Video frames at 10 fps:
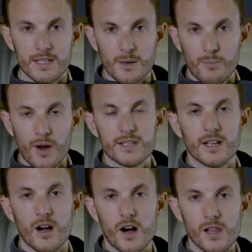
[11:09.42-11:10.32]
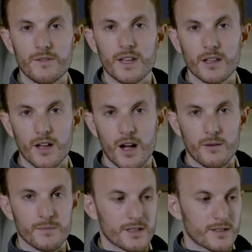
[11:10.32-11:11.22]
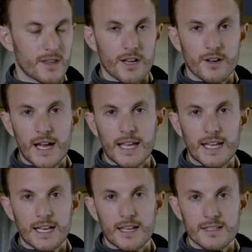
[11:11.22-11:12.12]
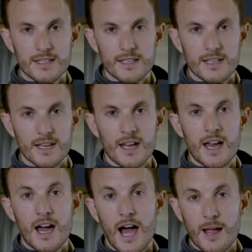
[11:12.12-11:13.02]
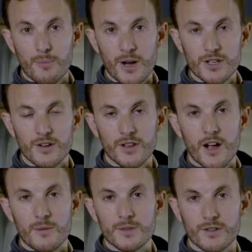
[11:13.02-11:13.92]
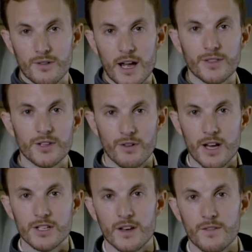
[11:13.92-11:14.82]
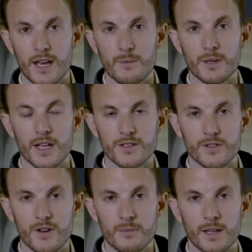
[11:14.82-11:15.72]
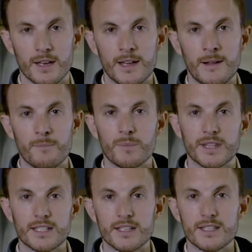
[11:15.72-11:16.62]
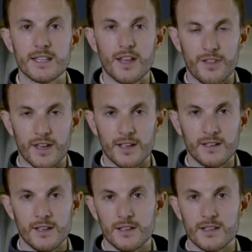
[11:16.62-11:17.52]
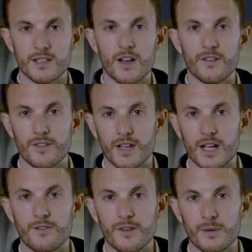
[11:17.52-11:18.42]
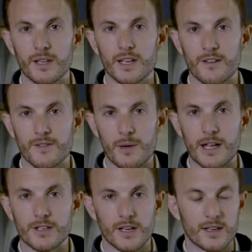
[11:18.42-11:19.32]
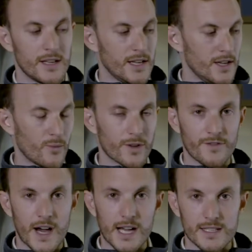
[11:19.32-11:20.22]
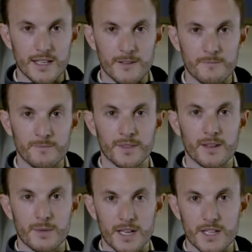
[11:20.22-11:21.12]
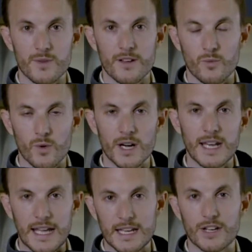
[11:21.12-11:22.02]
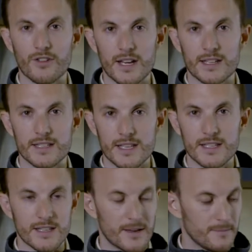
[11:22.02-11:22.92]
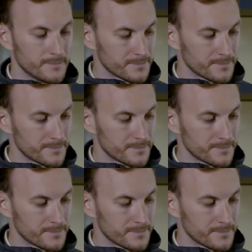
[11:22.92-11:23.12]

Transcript: is suppressing all of the alarms so that you're not getting consistent high pressure alarms throughout the duration of the nebulizer treatment. But that does nothing to solve for the comfortability of the patient. With VOCSN, because we have one integrated system,